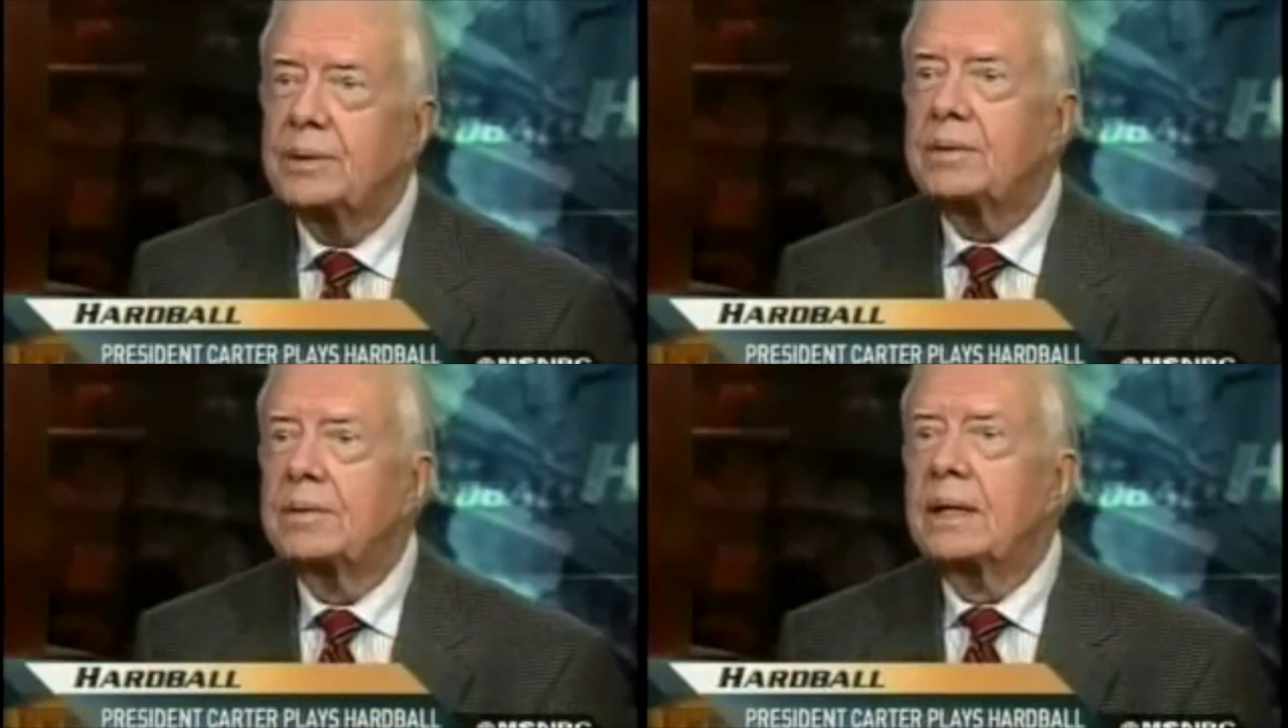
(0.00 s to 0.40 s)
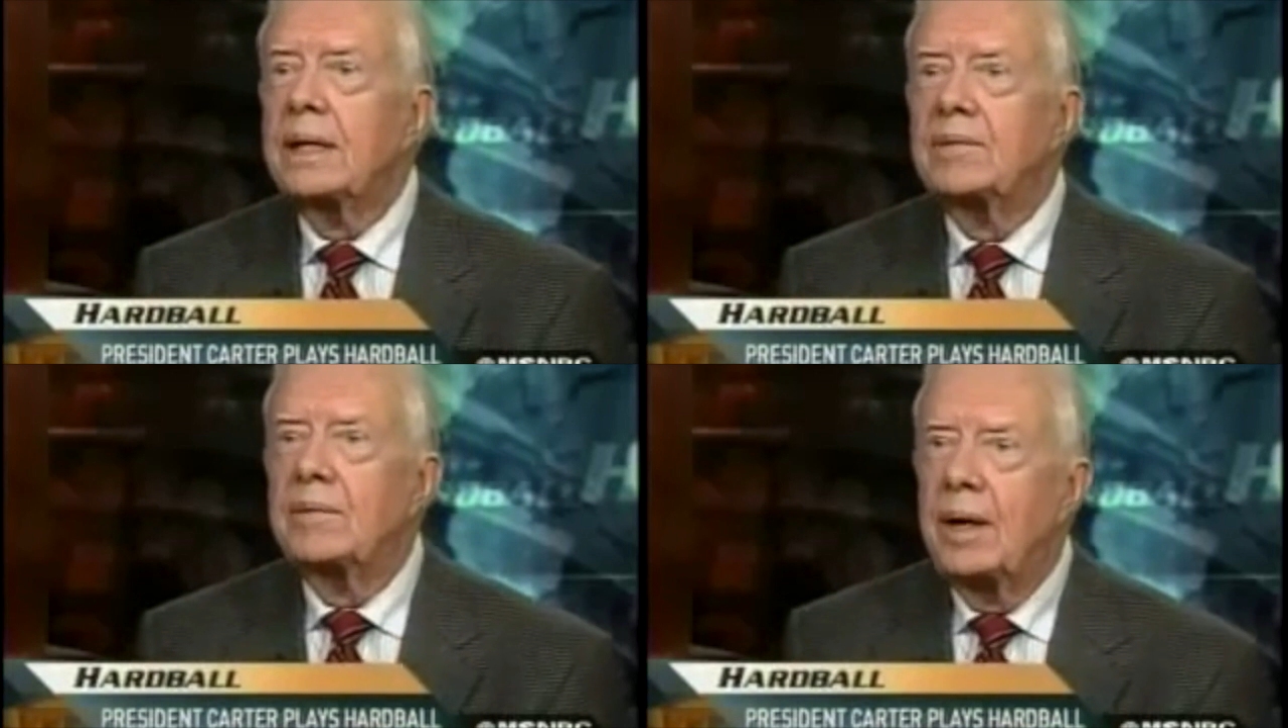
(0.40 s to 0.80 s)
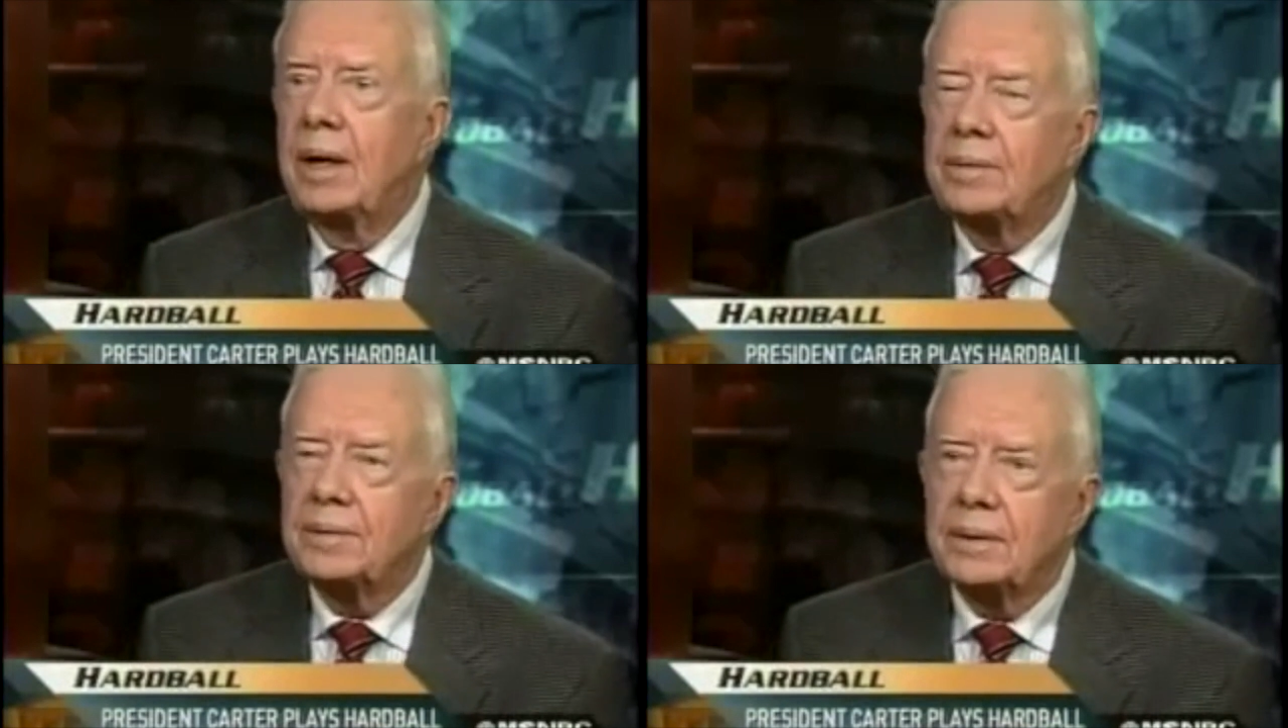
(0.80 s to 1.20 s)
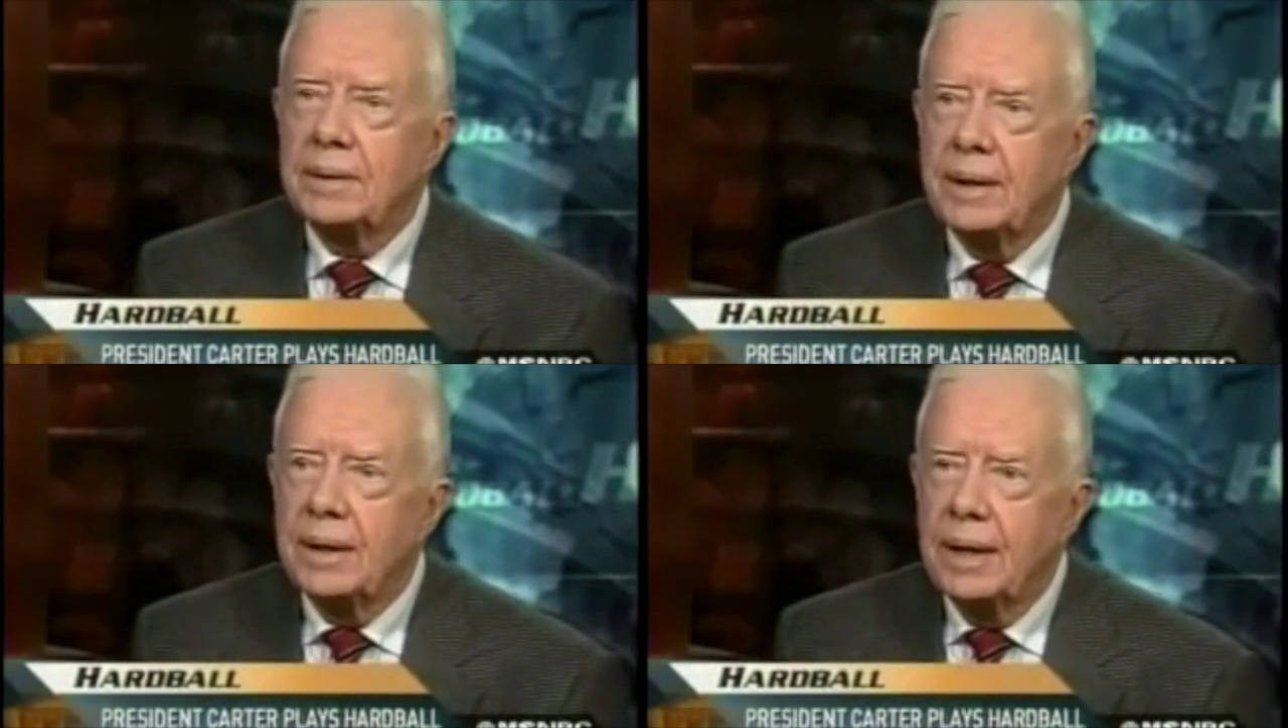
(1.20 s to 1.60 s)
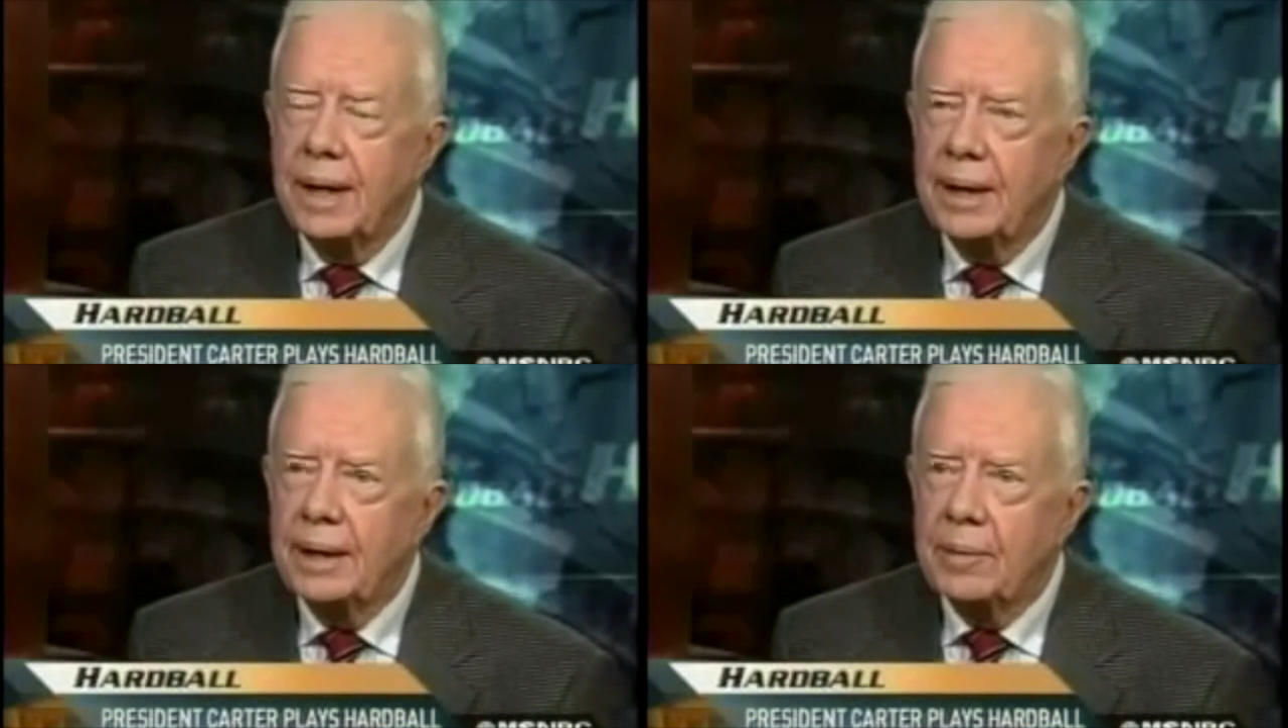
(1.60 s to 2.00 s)
which involves
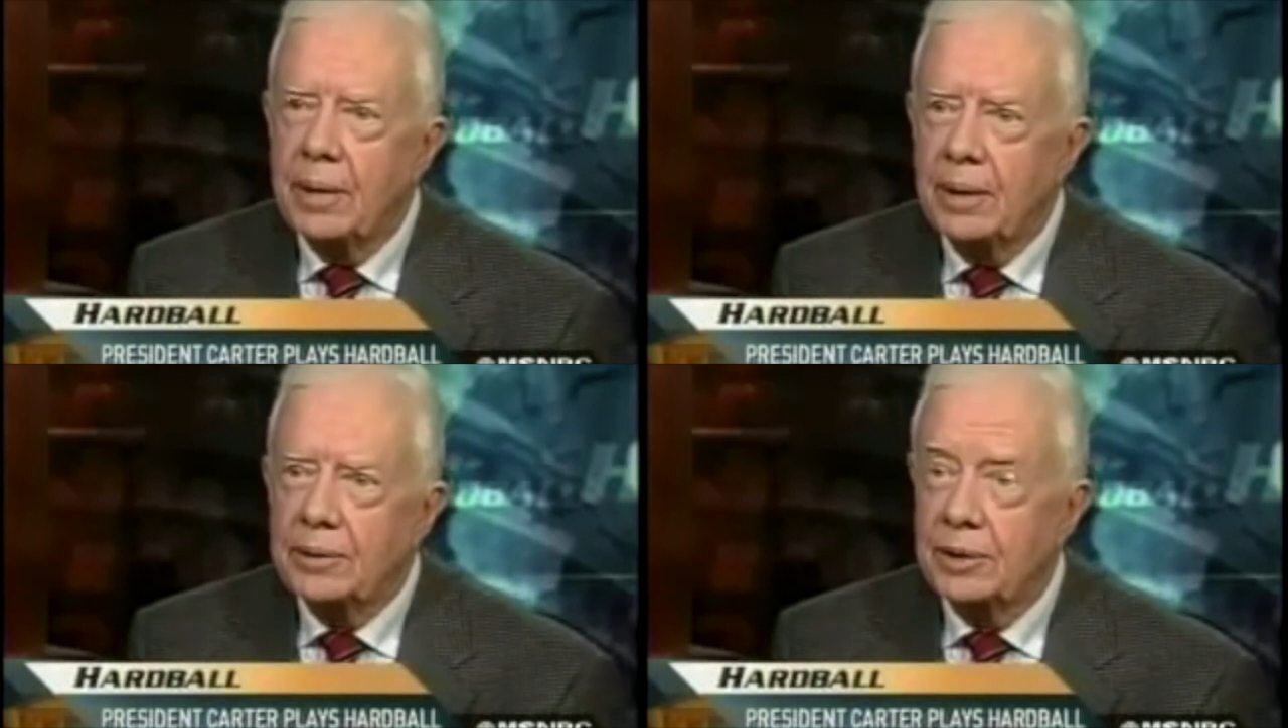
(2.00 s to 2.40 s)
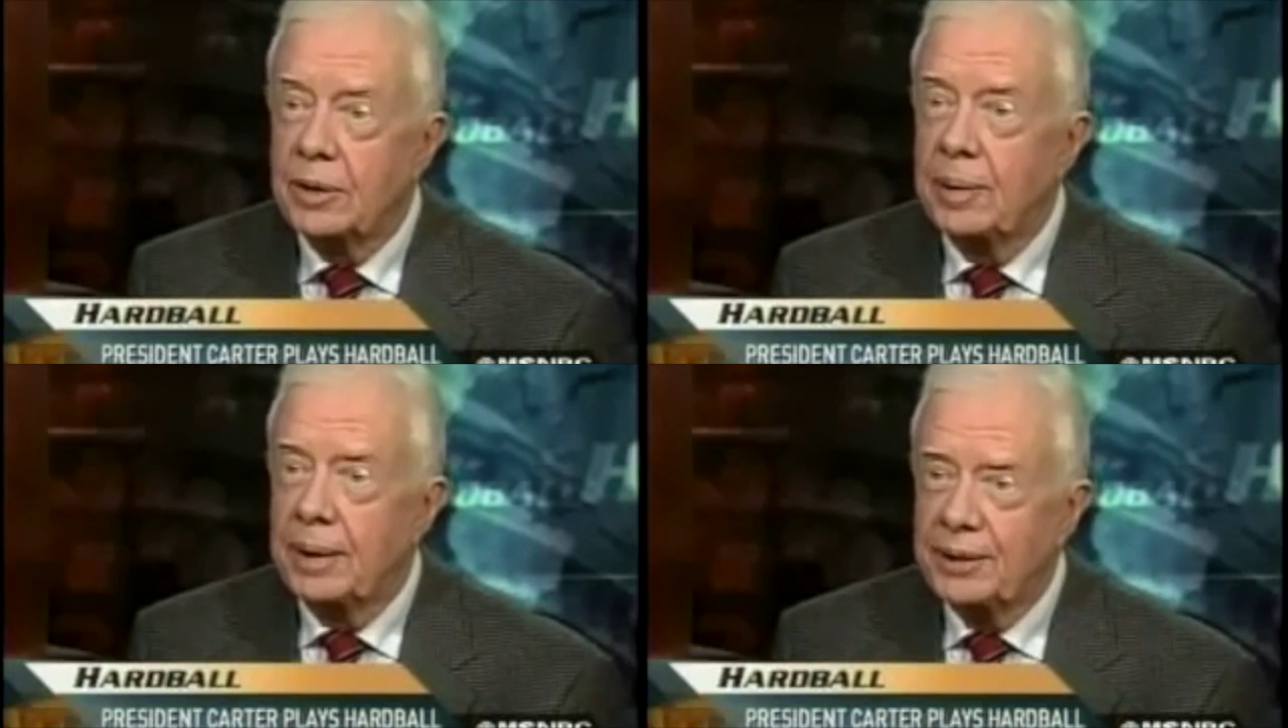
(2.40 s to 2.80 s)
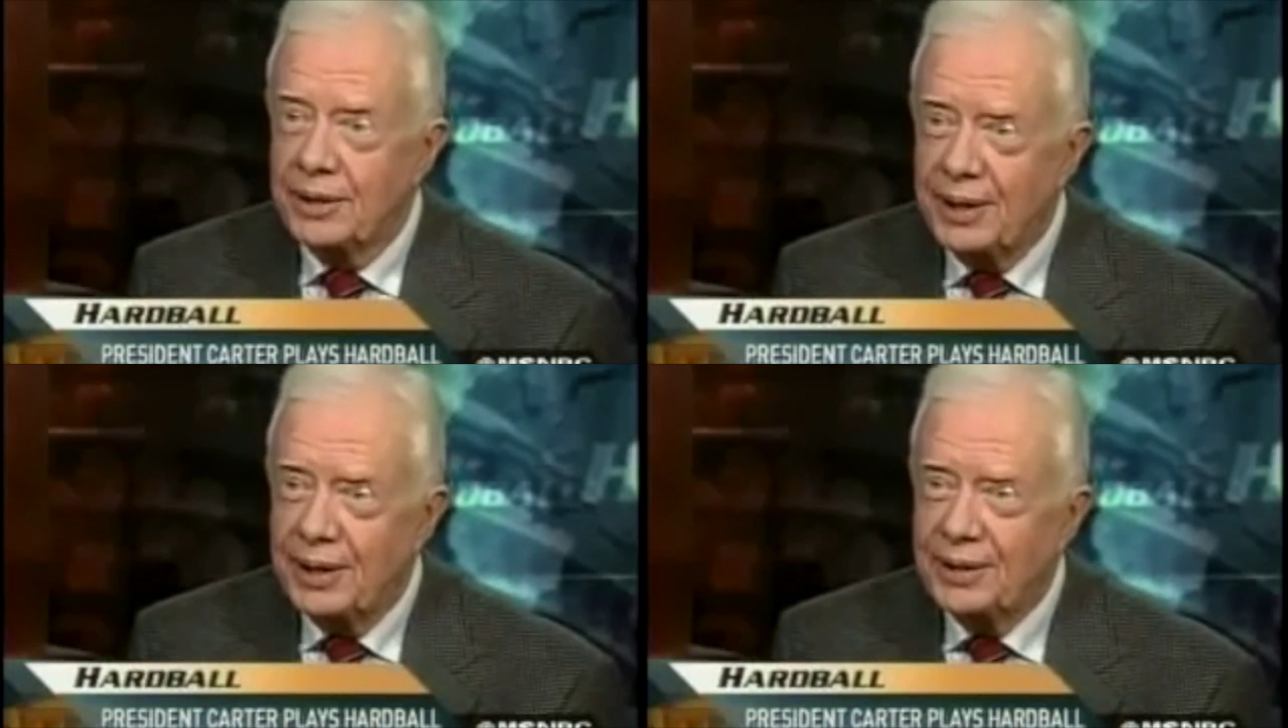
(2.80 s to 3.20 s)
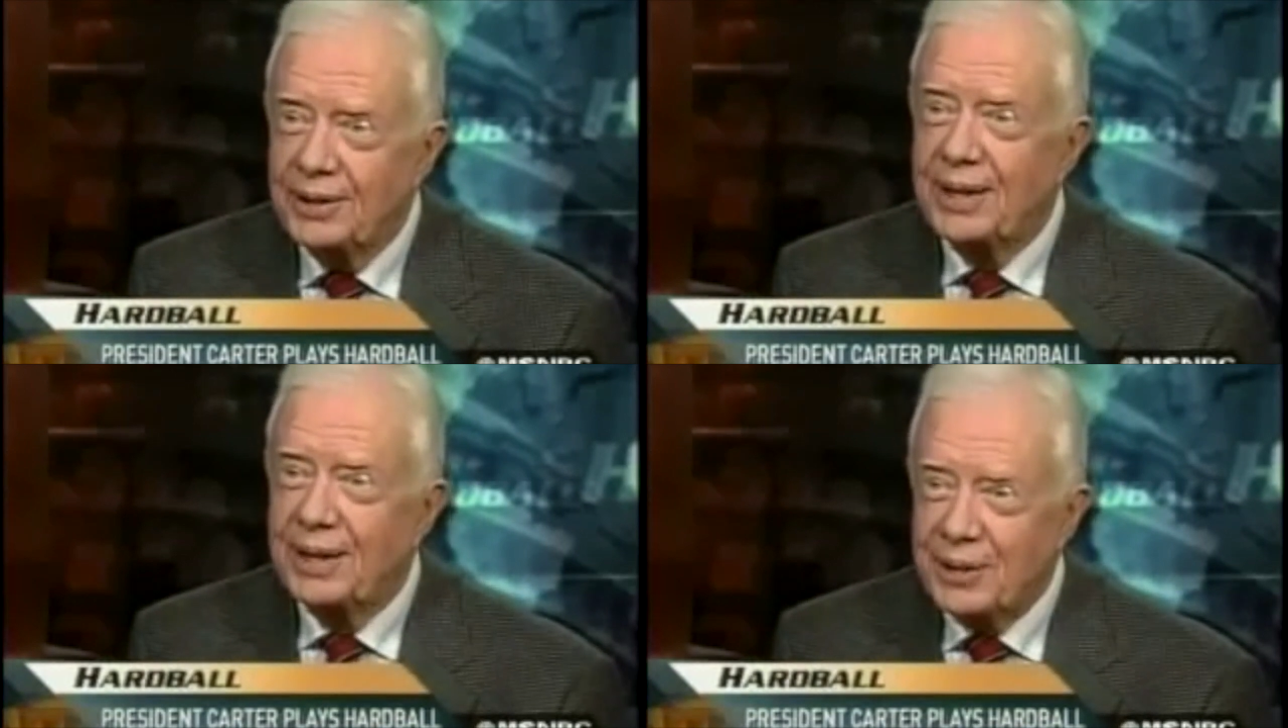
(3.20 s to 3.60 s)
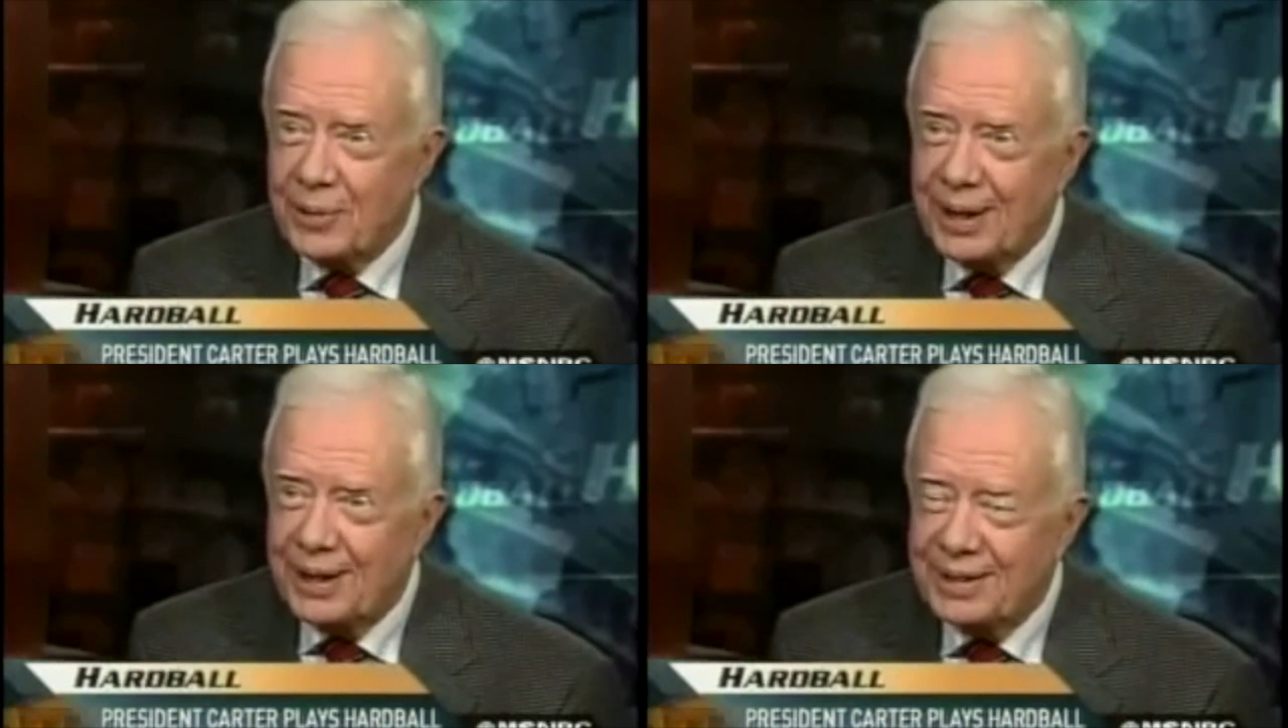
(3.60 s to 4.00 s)
the land that belongs to the Palestinians, not
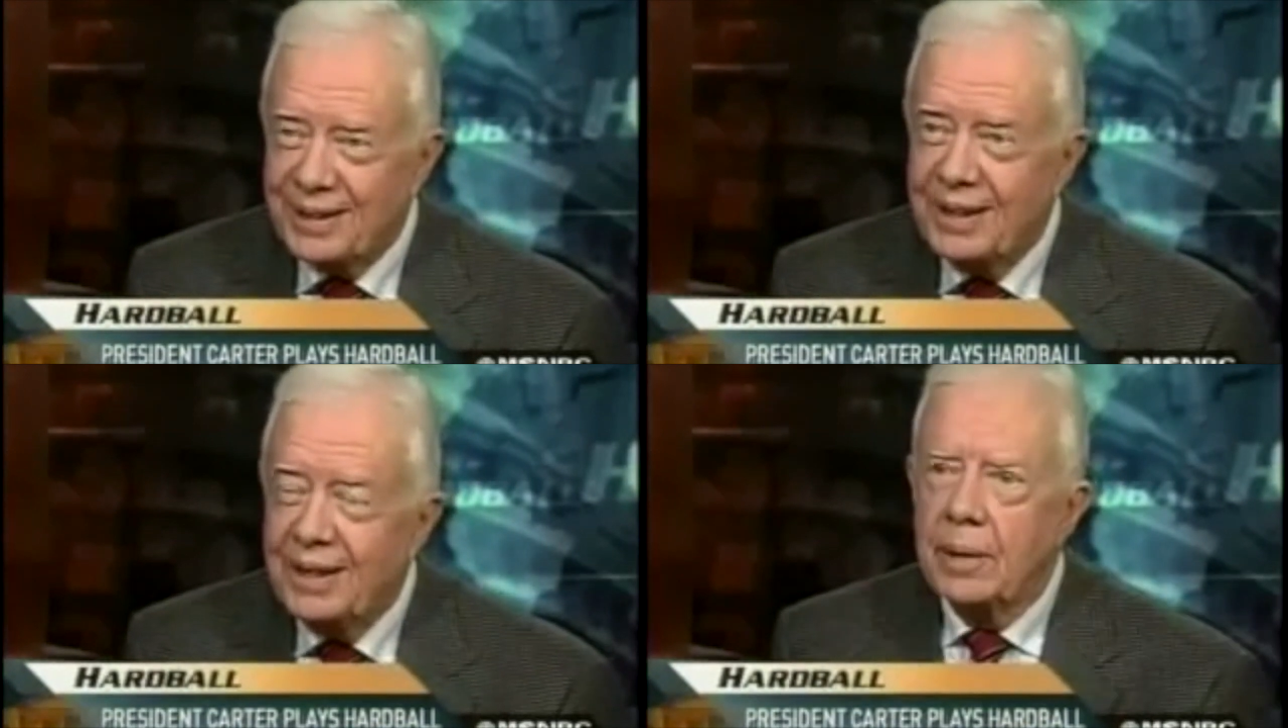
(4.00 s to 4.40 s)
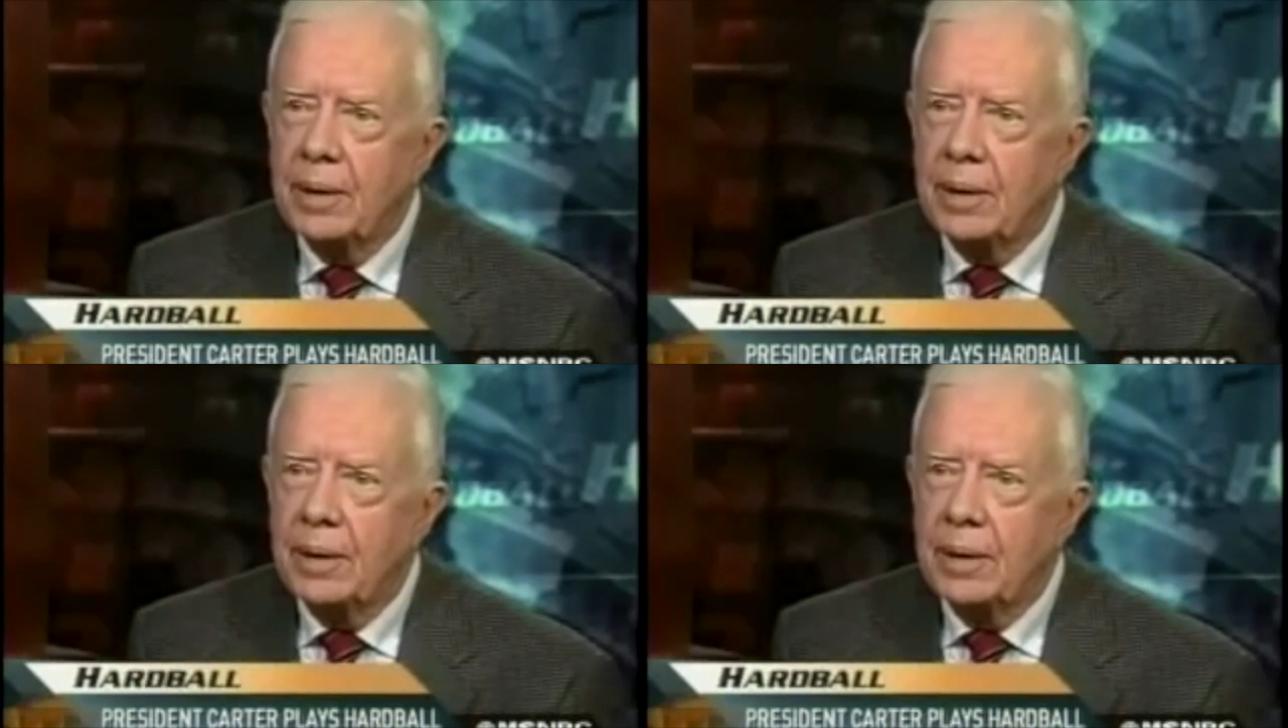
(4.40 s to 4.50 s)
the Israelis.